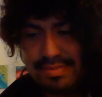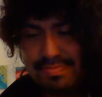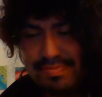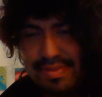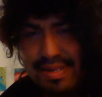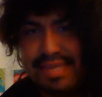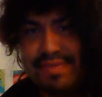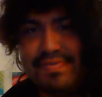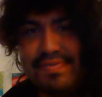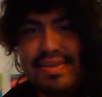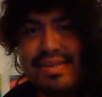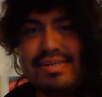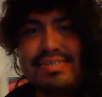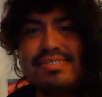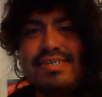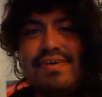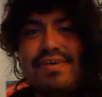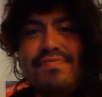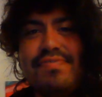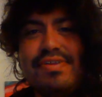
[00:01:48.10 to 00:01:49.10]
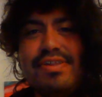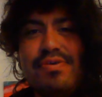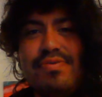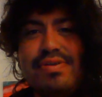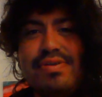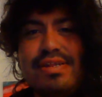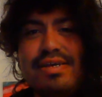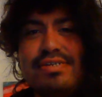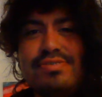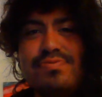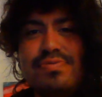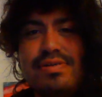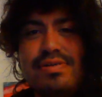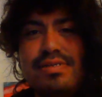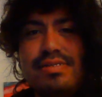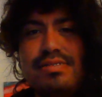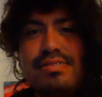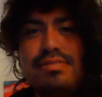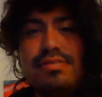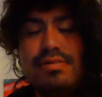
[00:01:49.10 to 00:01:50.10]
Believe in yourself when no one else
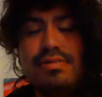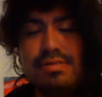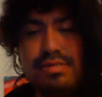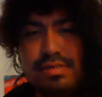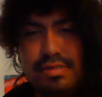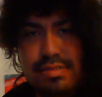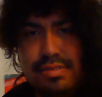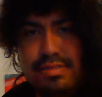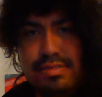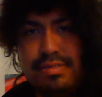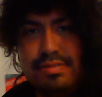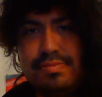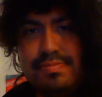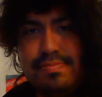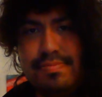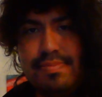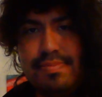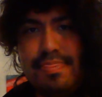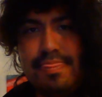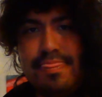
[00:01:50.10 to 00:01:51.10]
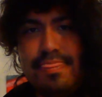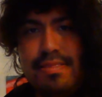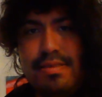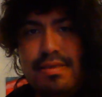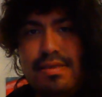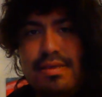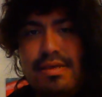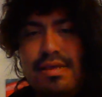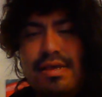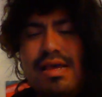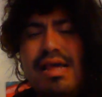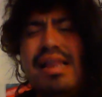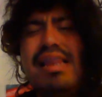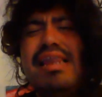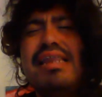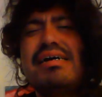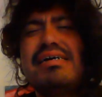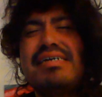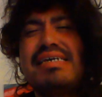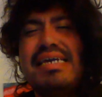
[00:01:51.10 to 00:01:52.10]
will. Okay.
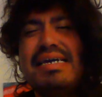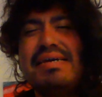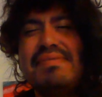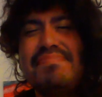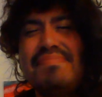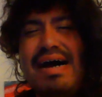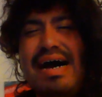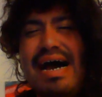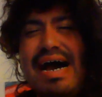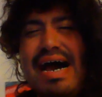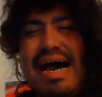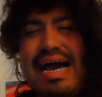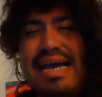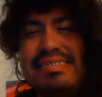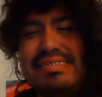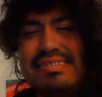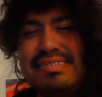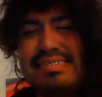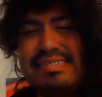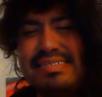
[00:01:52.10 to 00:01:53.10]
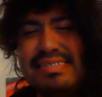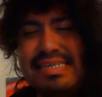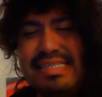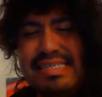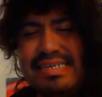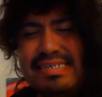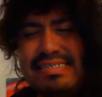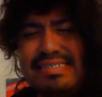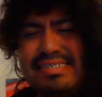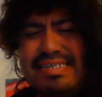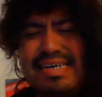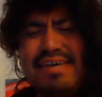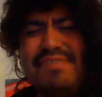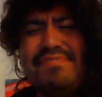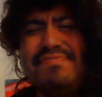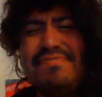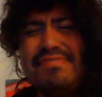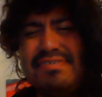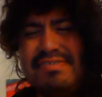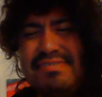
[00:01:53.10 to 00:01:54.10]
Look in my eyes, you see the
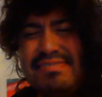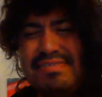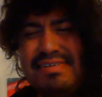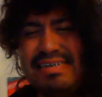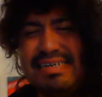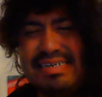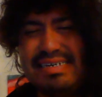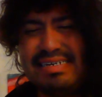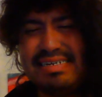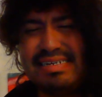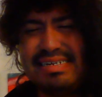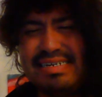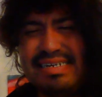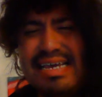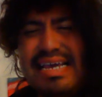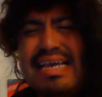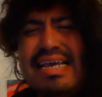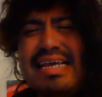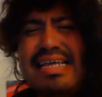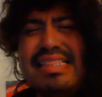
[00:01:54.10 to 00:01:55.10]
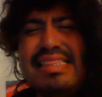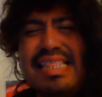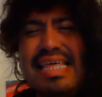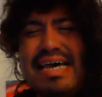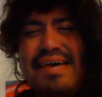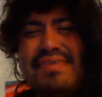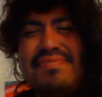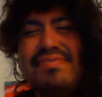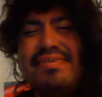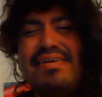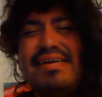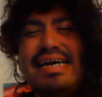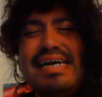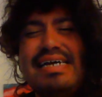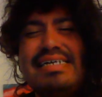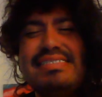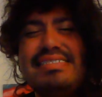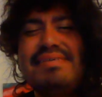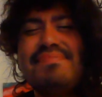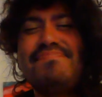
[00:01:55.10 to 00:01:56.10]
suffering,
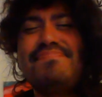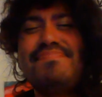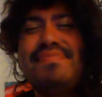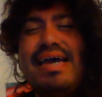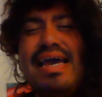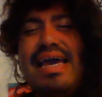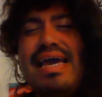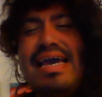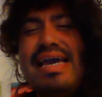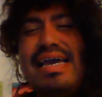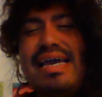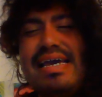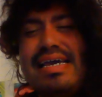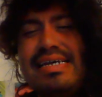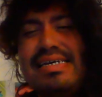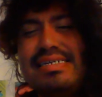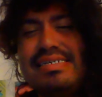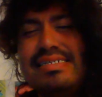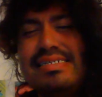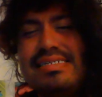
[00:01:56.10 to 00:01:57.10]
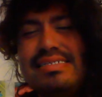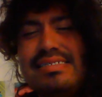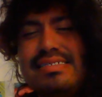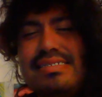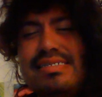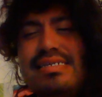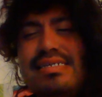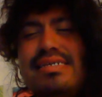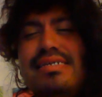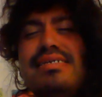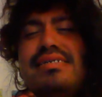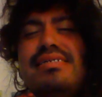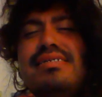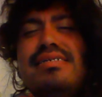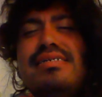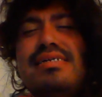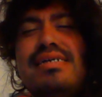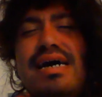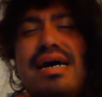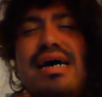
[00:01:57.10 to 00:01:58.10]
never-ending pain.
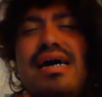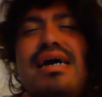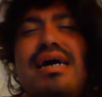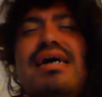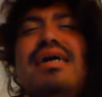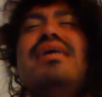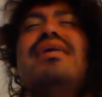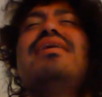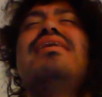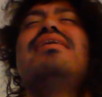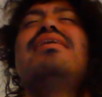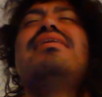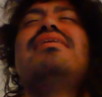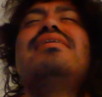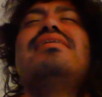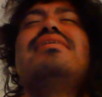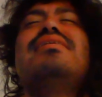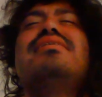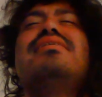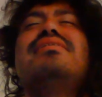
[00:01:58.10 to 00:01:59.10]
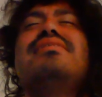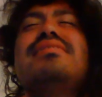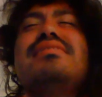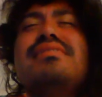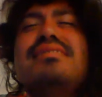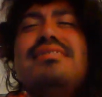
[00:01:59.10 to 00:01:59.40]
God.